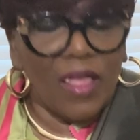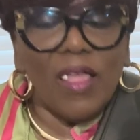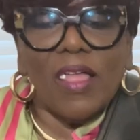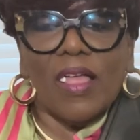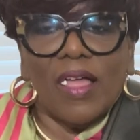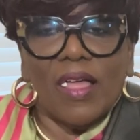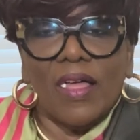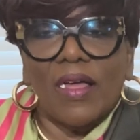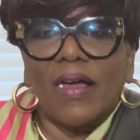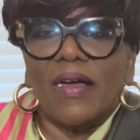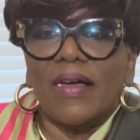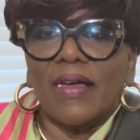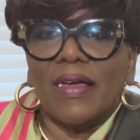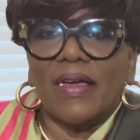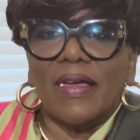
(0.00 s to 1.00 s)

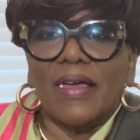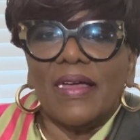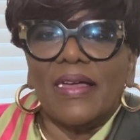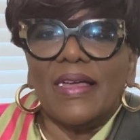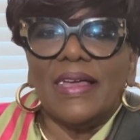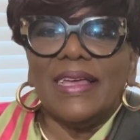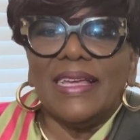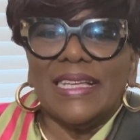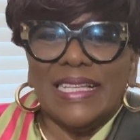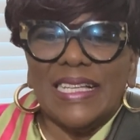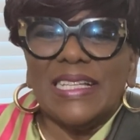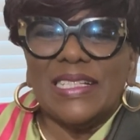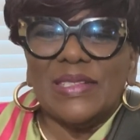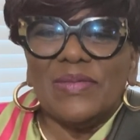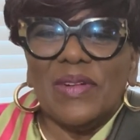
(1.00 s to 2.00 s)

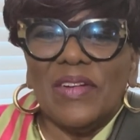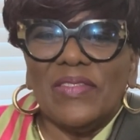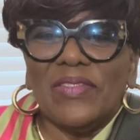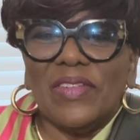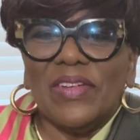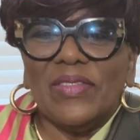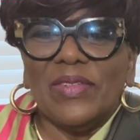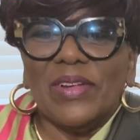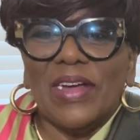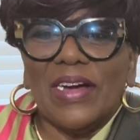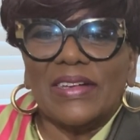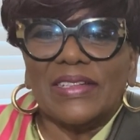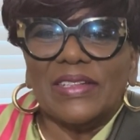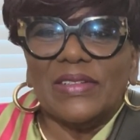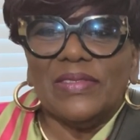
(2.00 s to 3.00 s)
It's my favorite
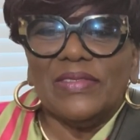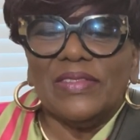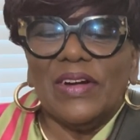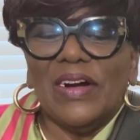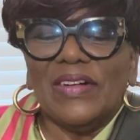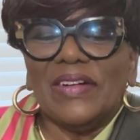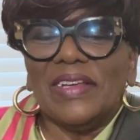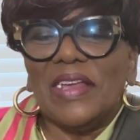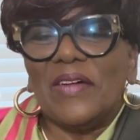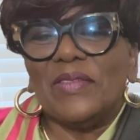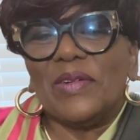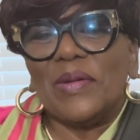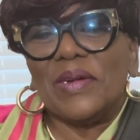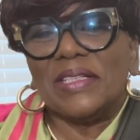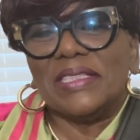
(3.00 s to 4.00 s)
octave. All right, have a
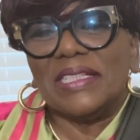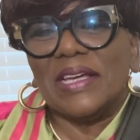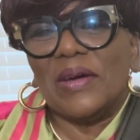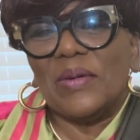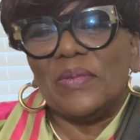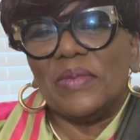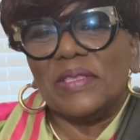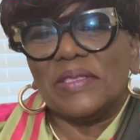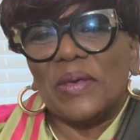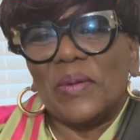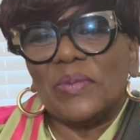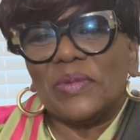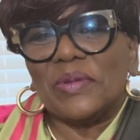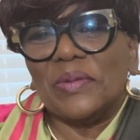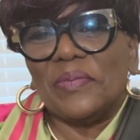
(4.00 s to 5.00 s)
great day. I hope this
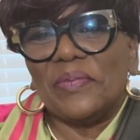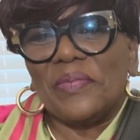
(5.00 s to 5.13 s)
helps you.